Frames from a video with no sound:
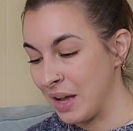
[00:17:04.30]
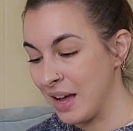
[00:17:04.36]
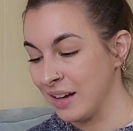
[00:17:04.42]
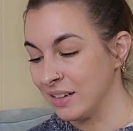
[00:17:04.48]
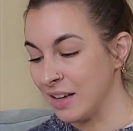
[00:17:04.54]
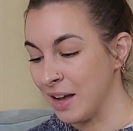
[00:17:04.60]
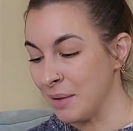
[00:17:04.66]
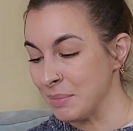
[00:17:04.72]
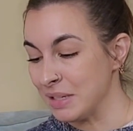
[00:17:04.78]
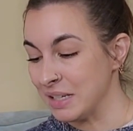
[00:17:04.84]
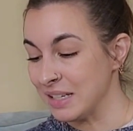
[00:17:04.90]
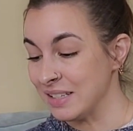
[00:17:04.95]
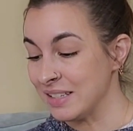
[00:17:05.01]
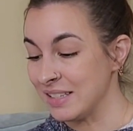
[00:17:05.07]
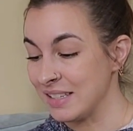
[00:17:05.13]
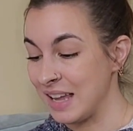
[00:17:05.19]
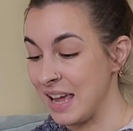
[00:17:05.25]
card coming
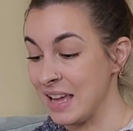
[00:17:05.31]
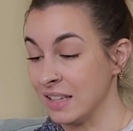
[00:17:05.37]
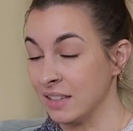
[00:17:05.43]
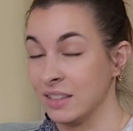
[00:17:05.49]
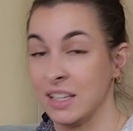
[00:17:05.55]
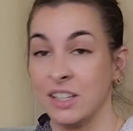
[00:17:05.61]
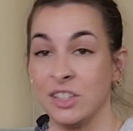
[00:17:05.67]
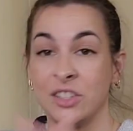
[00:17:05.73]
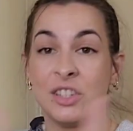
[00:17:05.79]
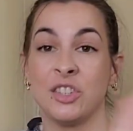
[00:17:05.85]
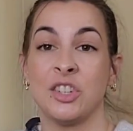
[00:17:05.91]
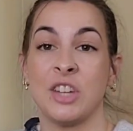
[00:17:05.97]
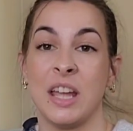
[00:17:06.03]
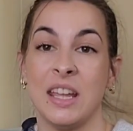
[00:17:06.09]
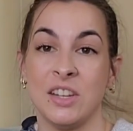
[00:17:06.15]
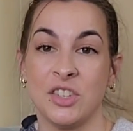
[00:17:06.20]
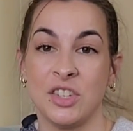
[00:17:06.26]
in saying things are
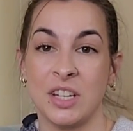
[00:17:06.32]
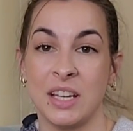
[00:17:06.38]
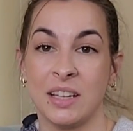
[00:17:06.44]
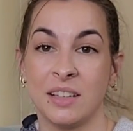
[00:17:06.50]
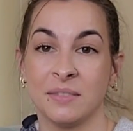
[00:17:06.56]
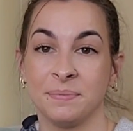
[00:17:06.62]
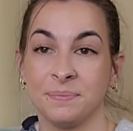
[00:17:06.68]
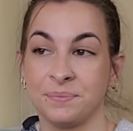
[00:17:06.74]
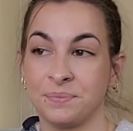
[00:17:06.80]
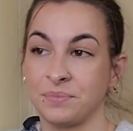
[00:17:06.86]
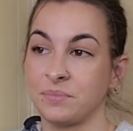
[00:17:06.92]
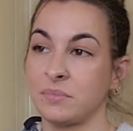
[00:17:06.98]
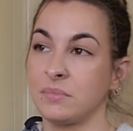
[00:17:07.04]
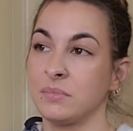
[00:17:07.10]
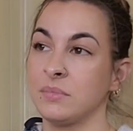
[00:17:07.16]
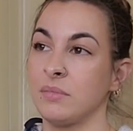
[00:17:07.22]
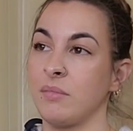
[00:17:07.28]
changing
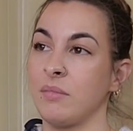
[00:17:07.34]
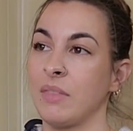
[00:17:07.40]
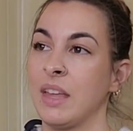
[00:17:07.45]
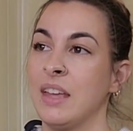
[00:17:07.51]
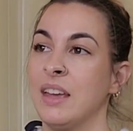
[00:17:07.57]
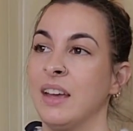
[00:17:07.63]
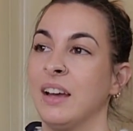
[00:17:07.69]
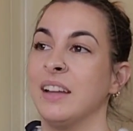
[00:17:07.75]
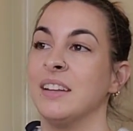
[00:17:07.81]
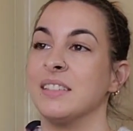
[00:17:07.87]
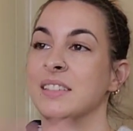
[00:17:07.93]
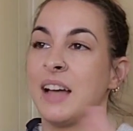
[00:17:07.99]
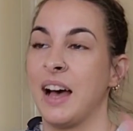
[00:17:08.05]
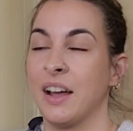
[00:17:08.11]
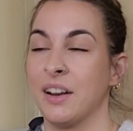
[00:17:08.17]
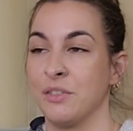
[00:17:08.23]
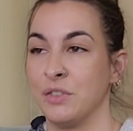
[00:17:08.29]
and it's
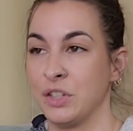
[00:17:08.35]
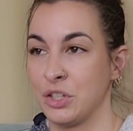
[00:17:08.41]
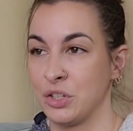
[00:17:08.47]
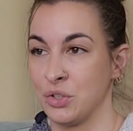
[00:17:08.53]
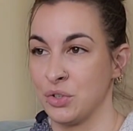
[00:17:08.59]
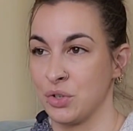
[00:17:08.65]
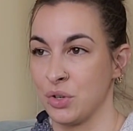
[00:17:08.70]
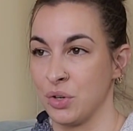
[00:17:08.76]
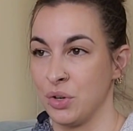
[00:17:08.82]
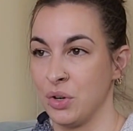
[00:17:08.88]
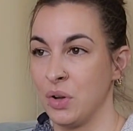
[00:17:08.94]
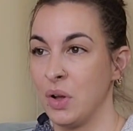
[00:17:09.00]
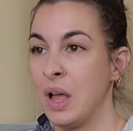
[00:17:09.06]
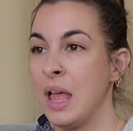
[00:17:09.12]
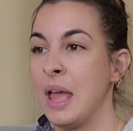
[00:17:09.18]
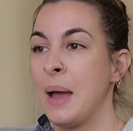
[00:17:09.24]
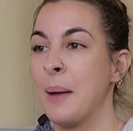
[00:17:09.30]
out of your
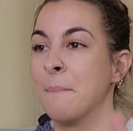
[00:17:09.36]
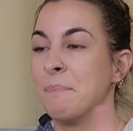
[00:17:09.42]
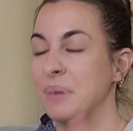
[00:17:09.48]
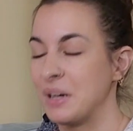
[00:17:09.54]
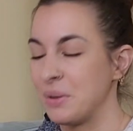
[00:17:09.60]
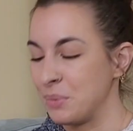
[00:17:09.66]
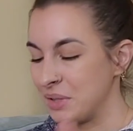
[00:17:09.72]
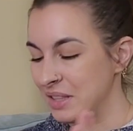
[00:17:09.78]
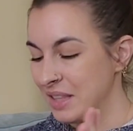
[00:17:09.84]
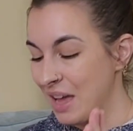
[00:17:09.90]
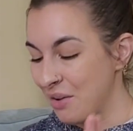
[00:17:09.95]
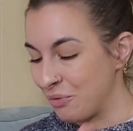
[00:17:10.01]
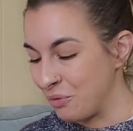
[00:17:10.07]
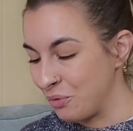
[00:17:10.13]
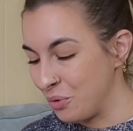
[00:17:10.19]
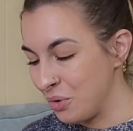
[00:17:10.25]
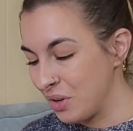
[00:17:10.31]
control. But with that
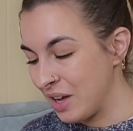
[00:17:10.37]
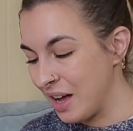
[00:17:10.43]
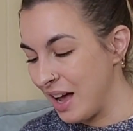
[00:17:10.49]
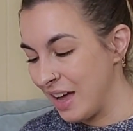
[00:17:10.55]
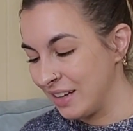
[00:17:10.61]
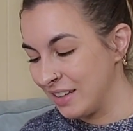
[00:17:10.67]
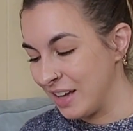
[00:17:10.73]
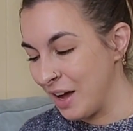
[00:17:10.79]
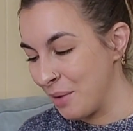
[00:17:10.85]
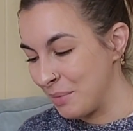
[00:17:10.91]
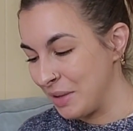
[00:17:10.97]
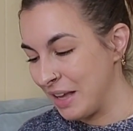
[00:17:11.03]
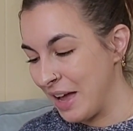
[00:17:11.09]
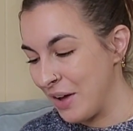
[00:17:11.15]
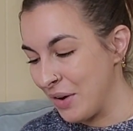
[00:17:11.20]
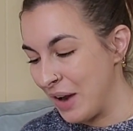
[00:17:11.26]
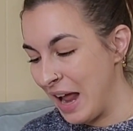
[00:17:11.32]
Fool card
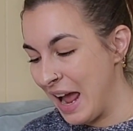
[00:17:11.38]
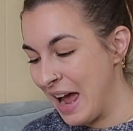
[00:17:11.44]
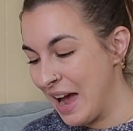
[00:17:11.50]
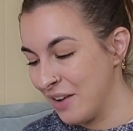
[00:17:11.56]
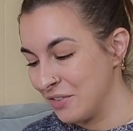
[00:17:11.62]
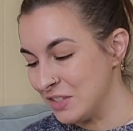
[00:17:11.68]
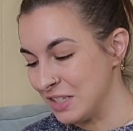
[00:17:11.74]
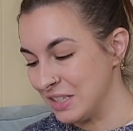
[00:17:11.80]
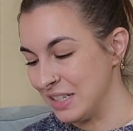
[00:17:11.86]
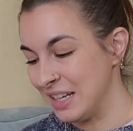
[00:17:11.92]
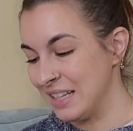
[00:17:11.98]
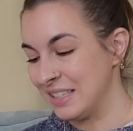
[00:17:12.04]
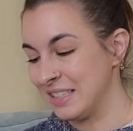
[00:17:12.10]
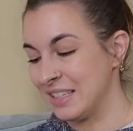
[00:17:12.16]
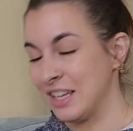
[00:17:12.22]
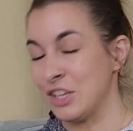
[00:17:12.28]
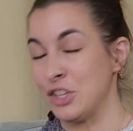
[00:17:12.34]
coming out after,
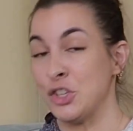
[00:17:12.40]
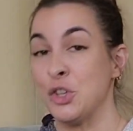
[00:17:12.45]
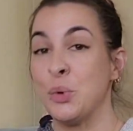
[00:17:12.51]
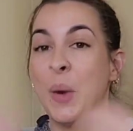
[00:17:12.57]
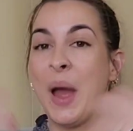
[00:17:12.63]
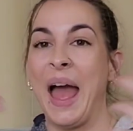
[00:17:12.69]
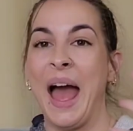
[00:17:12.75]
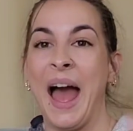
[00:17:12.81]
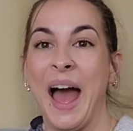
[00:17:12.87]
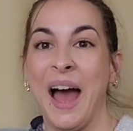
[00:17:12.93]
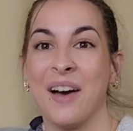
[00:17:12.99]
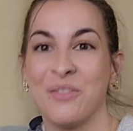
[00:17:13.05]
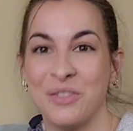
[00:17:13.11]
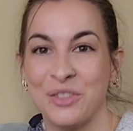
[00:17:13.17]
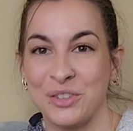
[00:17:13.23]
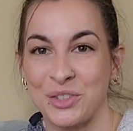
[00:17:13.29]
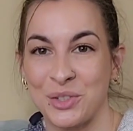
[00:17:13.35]
it's like you
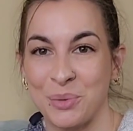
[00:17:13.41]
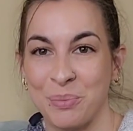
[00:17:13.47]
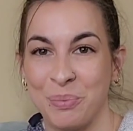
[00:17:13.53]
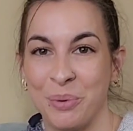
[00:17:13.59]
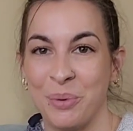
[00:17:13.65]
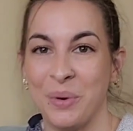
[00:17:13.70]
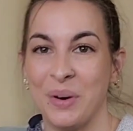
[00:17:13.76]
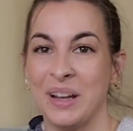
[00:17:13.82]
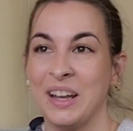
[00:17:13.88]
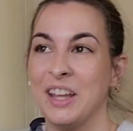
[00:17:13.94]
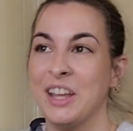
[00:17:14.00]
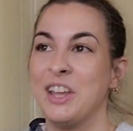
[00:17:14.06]
have the support.